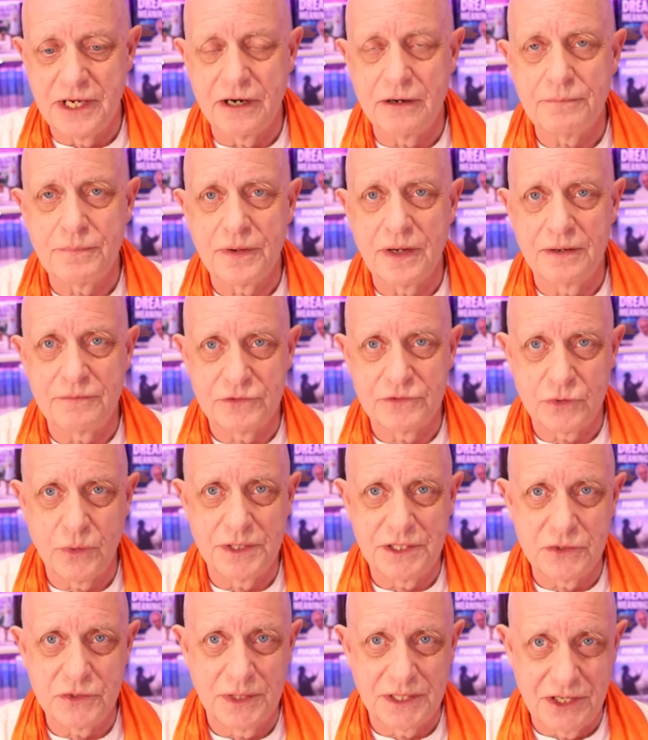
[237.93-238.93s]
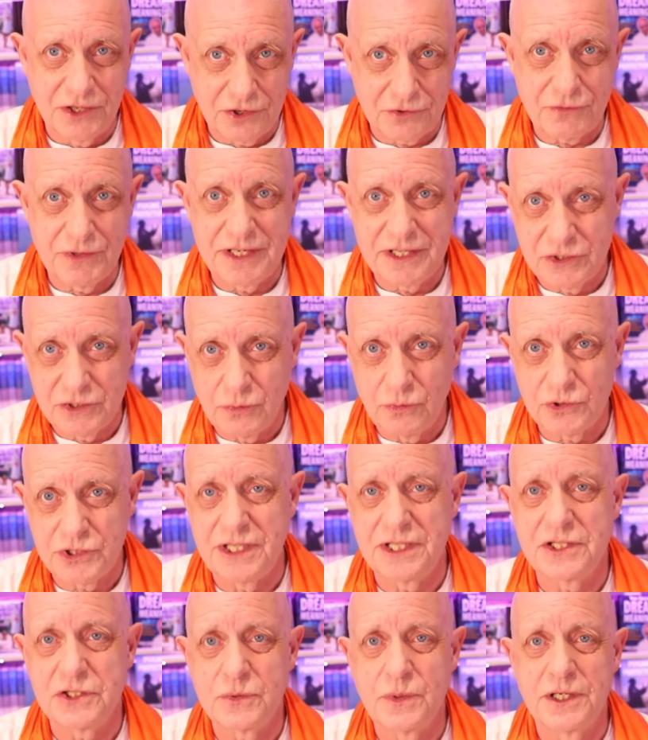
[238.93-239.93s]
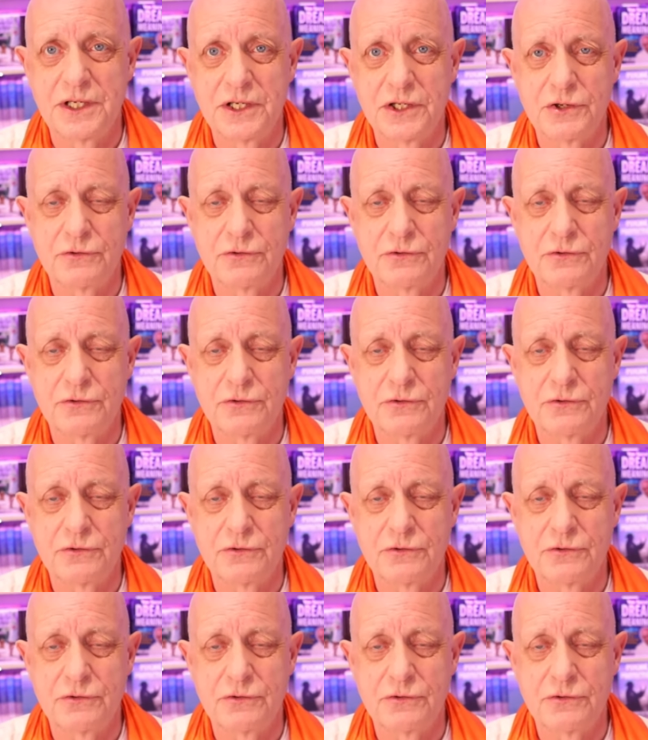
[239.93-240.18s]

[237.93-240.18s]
about 2023, towards the end of 23,